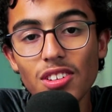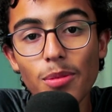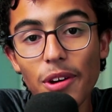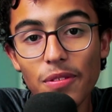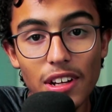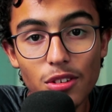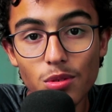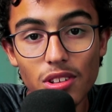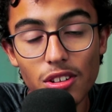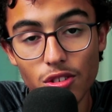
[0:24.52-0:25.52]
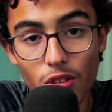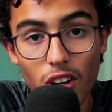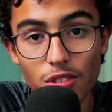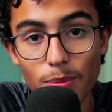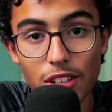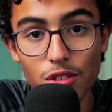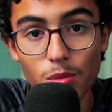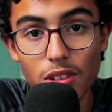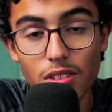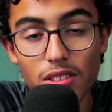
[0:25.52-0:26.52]
the method I used there is cross minus
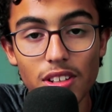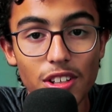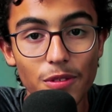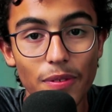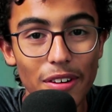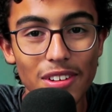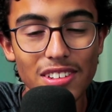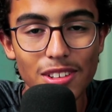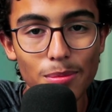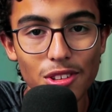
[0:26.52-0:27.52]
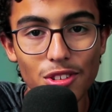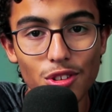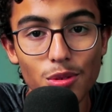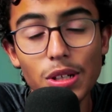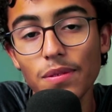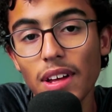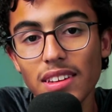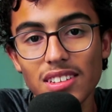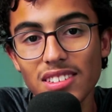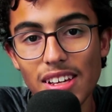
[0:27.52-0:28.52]
one. It is very similar to, if
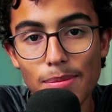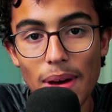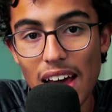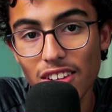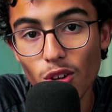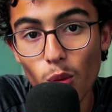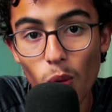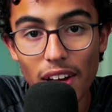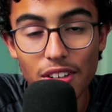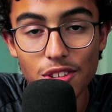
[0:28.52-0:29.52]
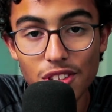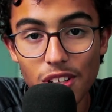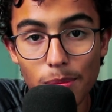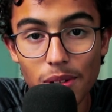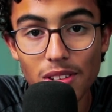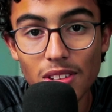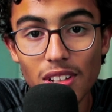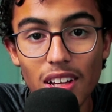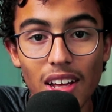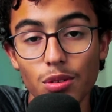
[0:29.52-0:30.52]
not the same as Hawaiian Kociemba.
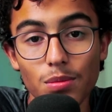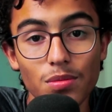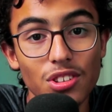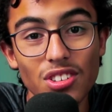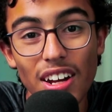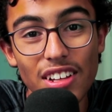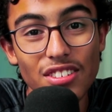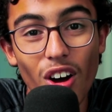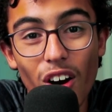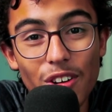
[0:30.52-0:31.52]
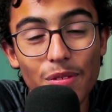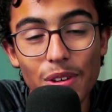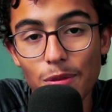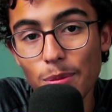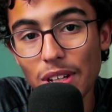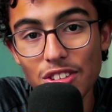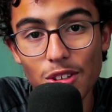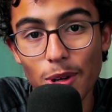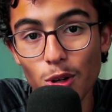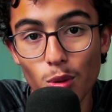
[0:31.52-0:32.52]
And you know, there's not a ton of information
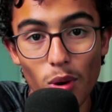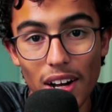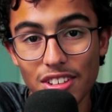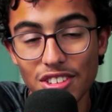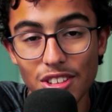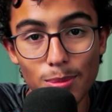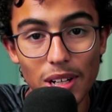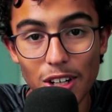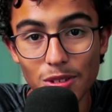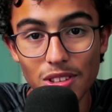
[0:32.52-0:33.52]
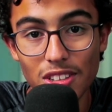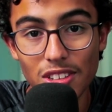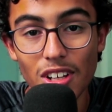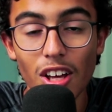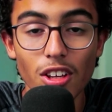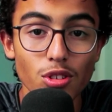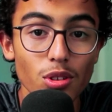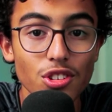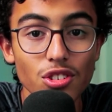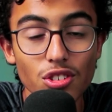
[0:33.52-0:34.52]
about Hawaii Kociemba out there, so
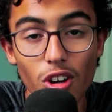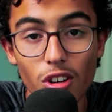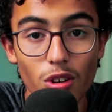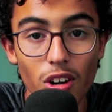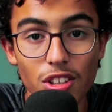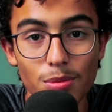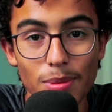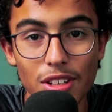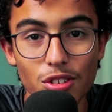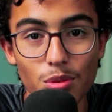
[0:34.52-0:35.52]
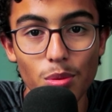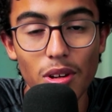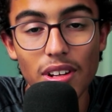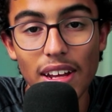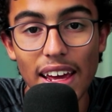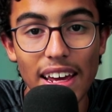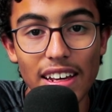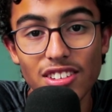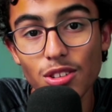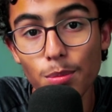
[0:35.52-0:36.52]
let's just call cross minus one
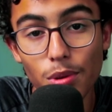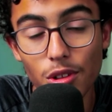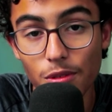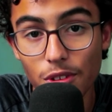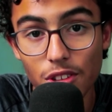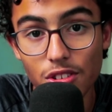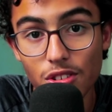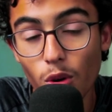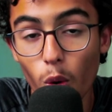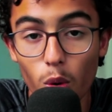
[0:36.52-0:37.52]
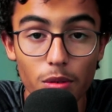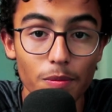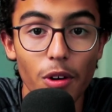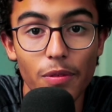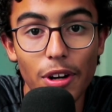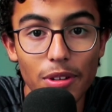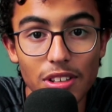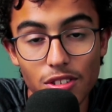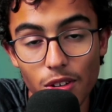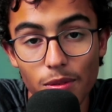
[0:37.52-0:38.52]
a simpler version or a
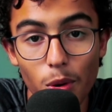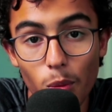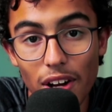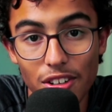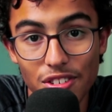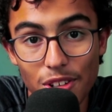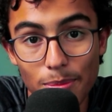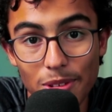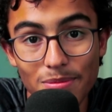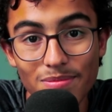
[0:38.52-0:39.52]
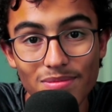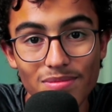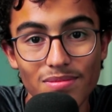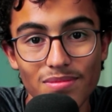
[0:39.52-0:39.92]
variant of Hawaiian Kociemba. So